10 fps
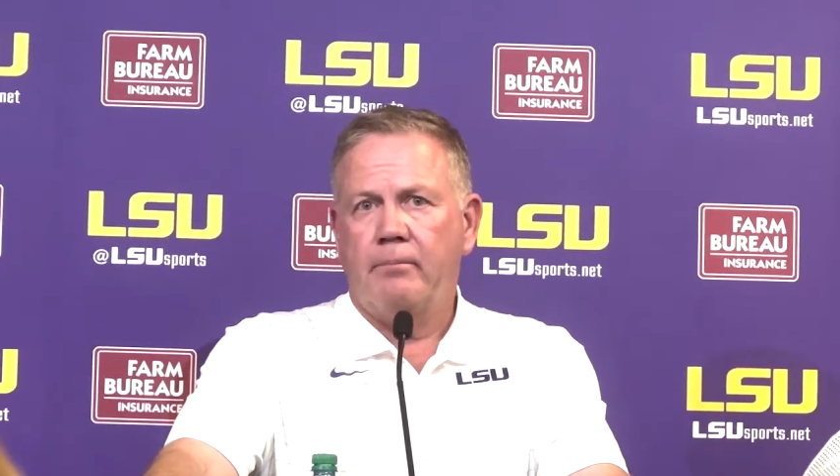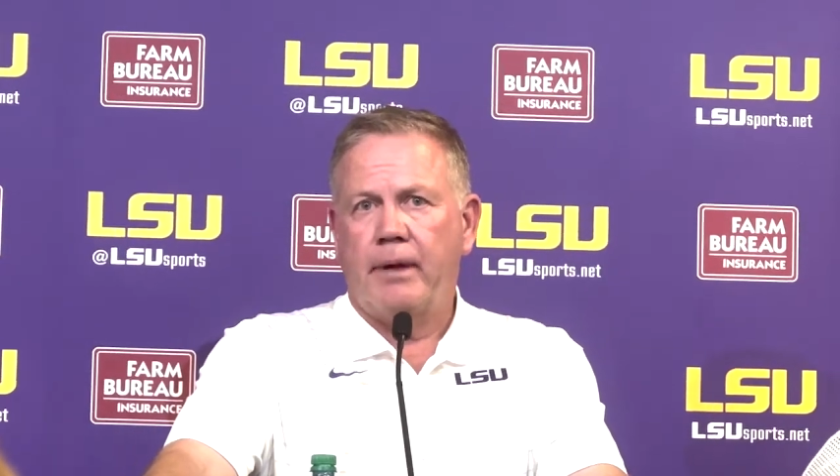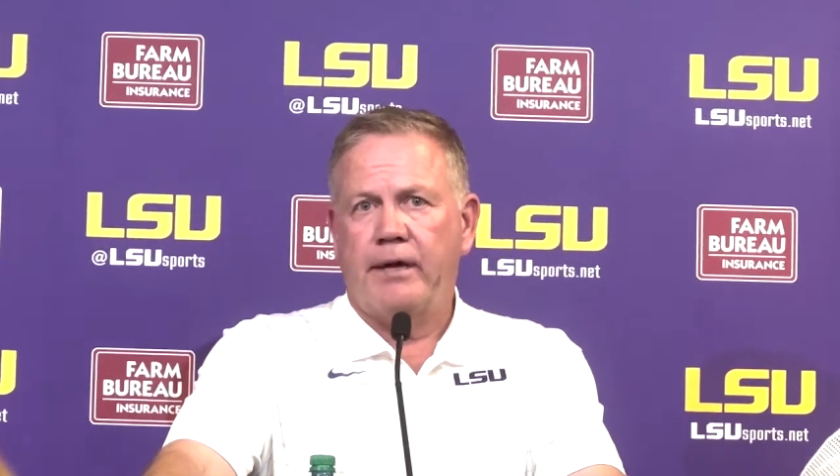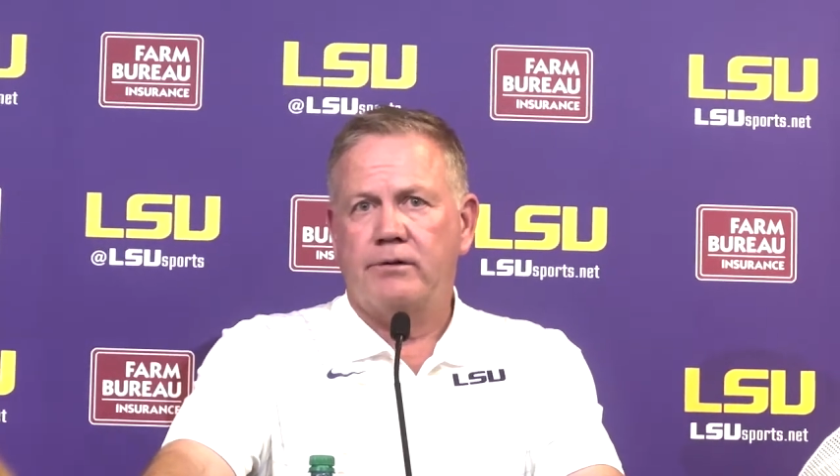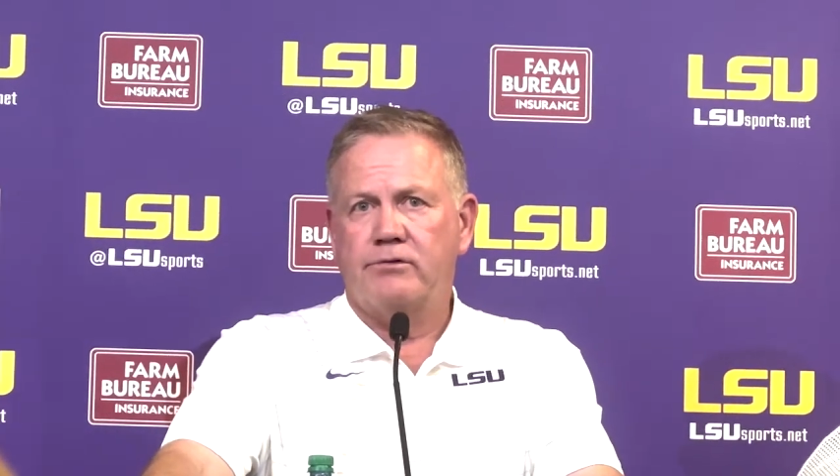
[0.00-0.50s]

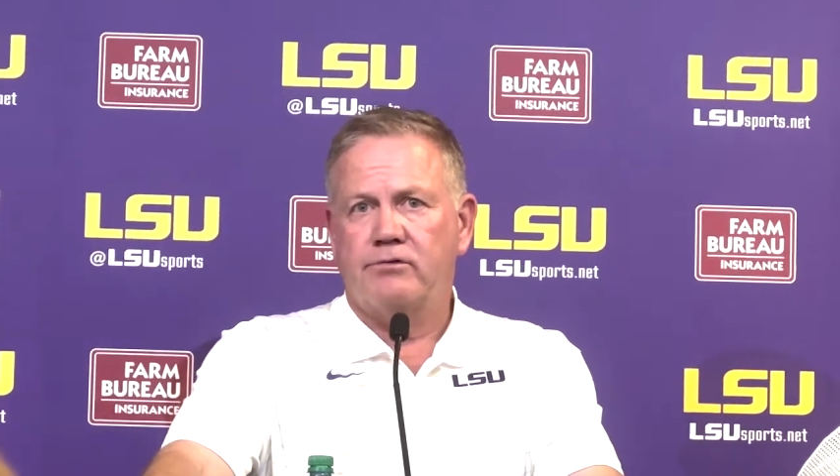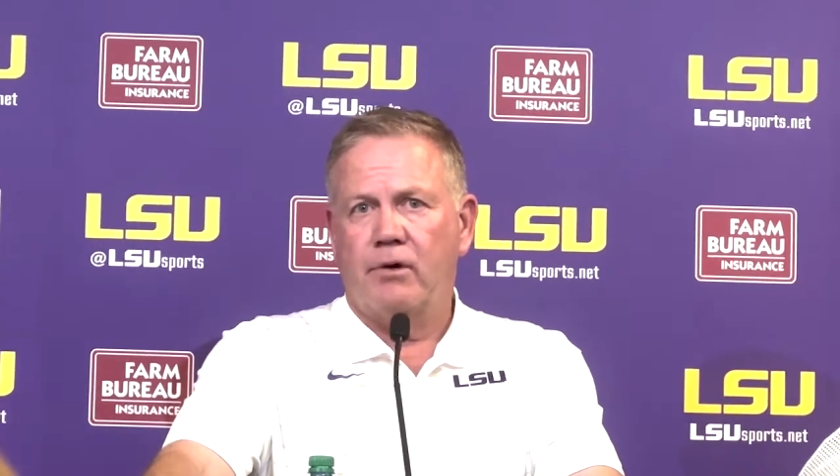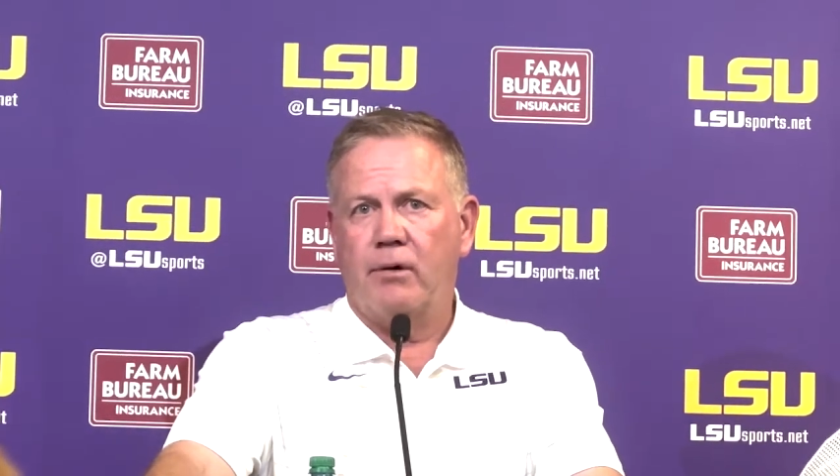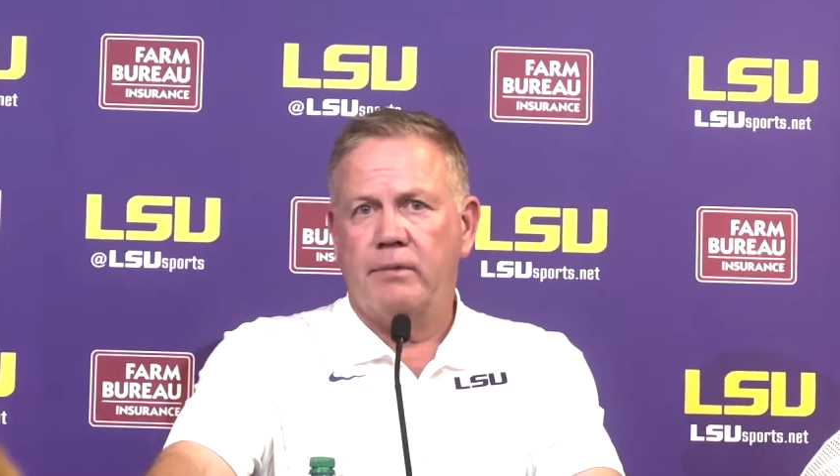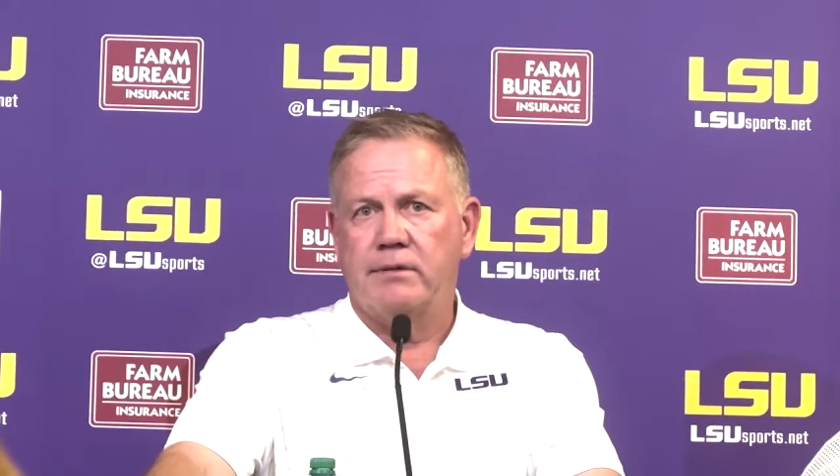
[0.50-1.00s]
bang the
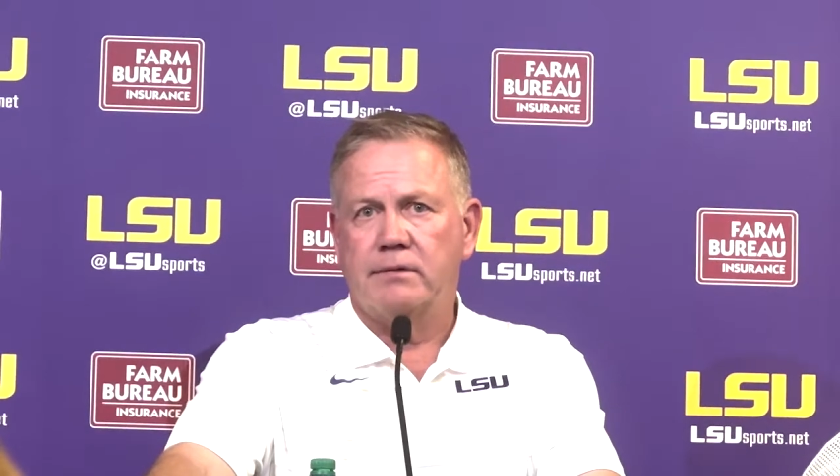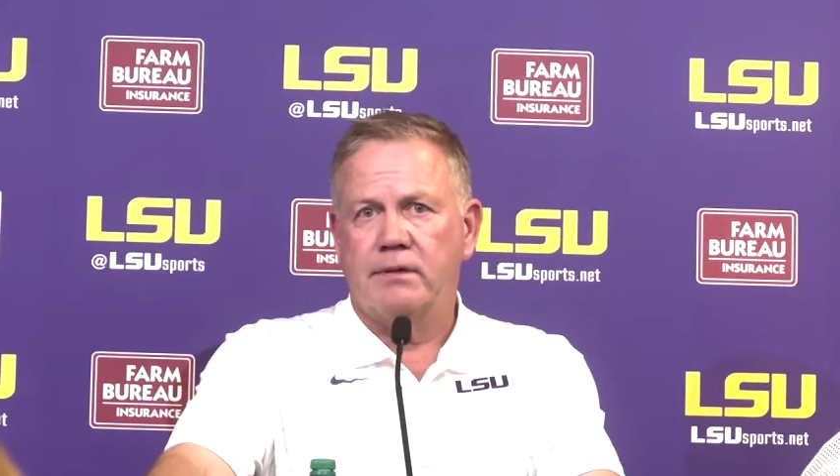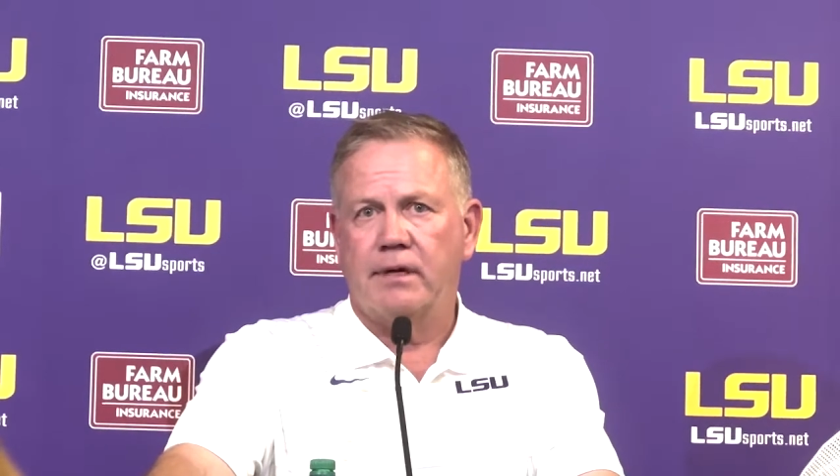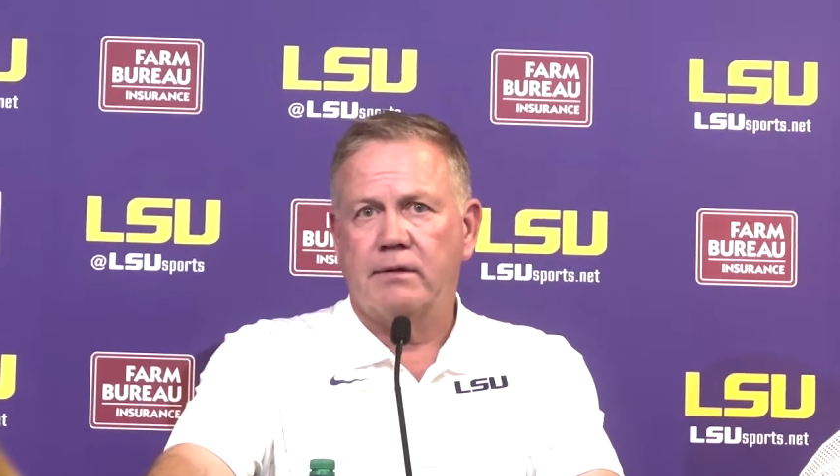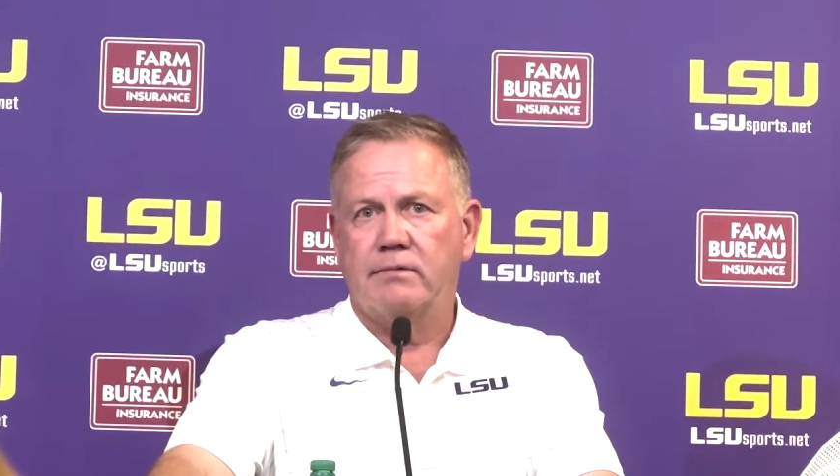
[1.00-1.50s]
drum and
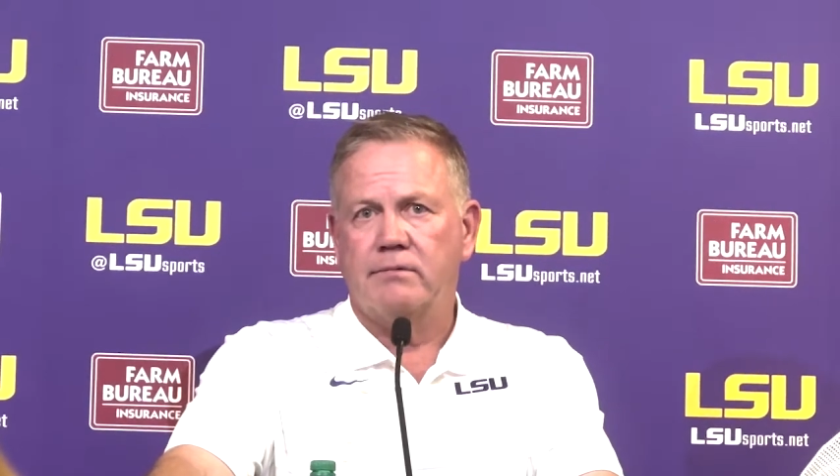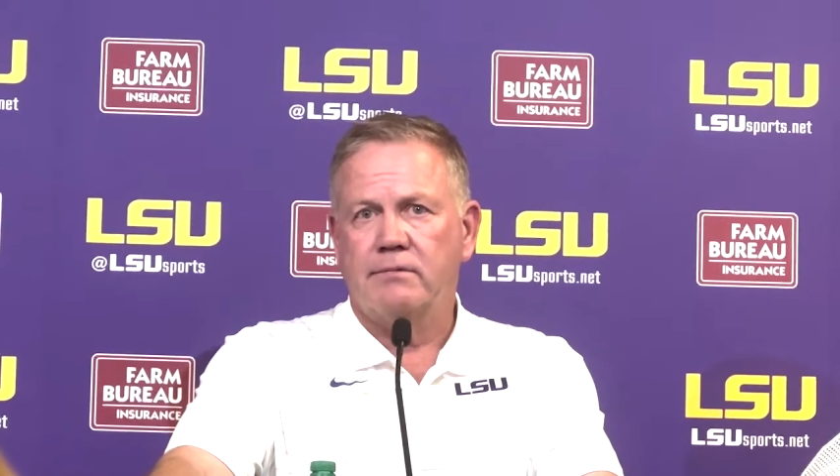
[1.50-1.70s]
say